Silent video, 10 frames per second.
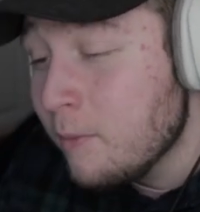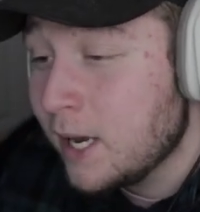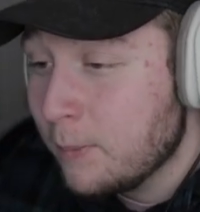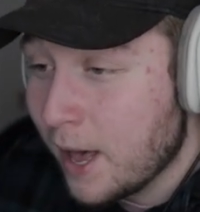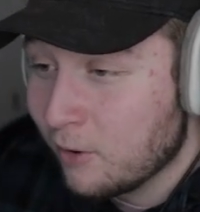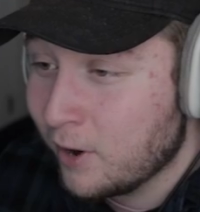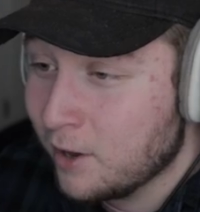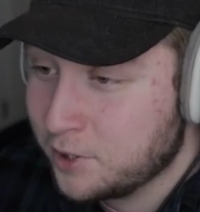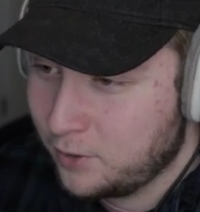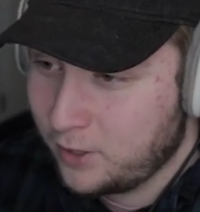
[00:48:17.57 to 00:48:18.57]
many battle
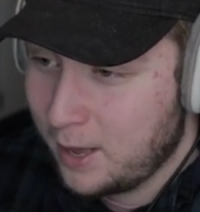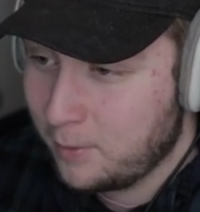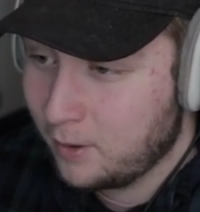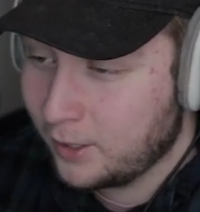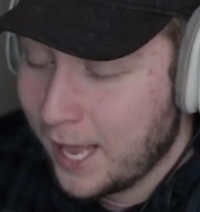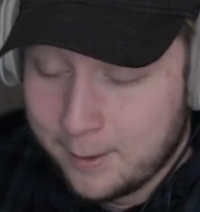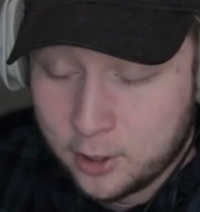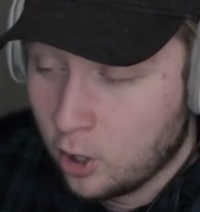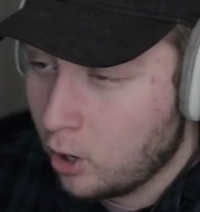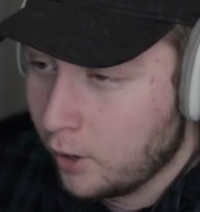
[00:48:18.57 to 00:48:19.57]
royales that have came
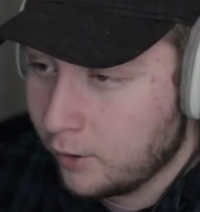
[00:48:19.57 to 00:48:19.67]
and gone.